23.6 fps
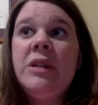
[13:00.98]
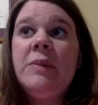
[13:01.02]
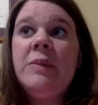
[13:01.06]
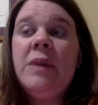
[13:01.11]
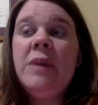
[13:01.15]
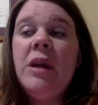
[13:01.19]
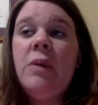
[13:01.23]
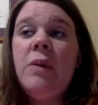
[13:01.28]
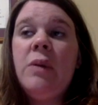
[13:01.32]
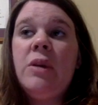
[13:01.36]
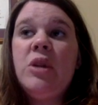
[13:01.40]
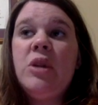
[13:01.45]

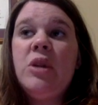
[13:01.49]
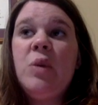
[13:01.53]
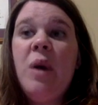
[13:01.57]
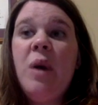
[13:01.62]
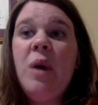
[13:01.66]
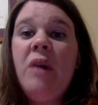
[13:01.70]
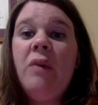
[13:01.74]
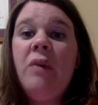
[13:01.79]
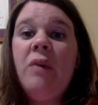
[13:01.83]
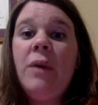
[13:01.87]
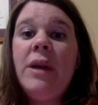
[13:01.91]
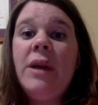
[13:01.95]
me with
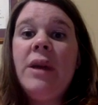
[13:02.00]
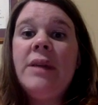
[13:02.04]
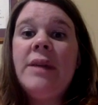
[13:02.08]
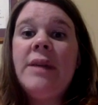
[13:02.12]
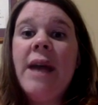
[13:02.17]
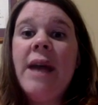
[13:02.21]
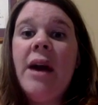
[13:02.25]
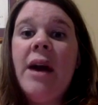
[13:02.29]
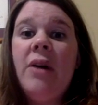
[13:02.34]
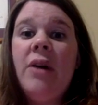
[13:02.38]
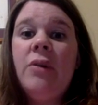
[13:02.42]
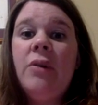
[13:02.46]
12 weeks
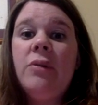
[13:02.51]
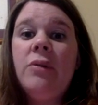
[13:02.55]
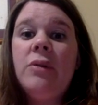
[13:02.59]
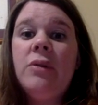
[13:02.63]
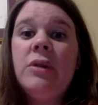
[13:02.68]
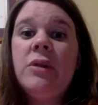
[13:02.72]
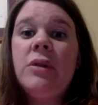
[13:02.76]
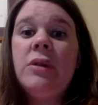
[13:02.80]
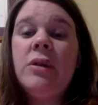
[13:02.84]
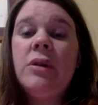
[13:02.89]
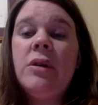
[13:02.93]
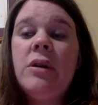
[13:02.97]

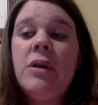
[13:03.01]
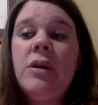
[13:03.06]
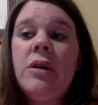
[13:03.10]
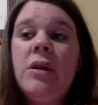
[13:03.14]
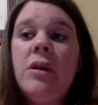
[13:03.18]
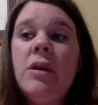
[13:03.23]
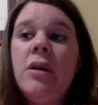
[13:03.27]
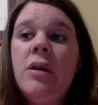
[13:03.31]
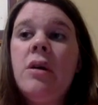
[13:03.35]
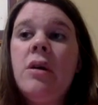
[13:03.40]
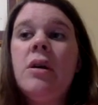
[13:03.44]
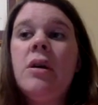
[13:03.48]
out
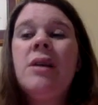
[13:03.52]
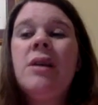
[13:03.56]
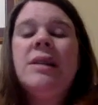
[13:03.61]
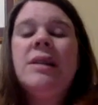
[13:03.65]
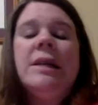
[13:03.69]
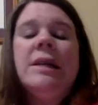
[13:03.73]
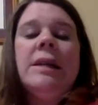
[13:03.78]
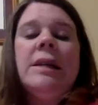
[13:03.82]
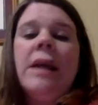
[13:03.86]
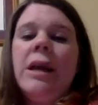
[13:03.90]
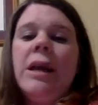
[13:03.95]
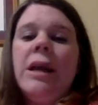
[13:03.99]

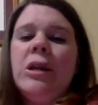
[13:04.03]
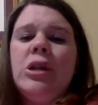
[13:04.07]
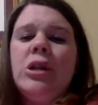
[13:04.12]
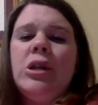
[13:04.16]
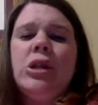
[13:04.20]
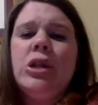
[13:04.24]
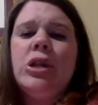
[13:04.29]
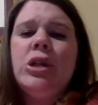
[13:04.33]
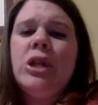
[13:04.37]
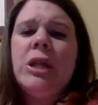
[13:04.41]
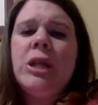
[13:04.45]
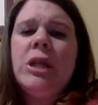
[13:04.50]
to like
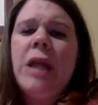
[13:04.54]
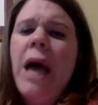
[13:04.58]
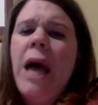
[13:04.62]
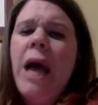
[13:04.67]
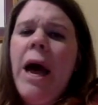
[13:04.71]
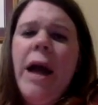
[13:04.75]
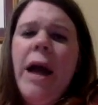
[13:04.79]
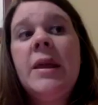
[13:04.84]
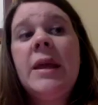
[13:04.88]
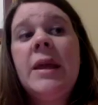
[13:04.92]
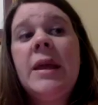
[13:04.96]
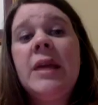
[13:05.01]
July.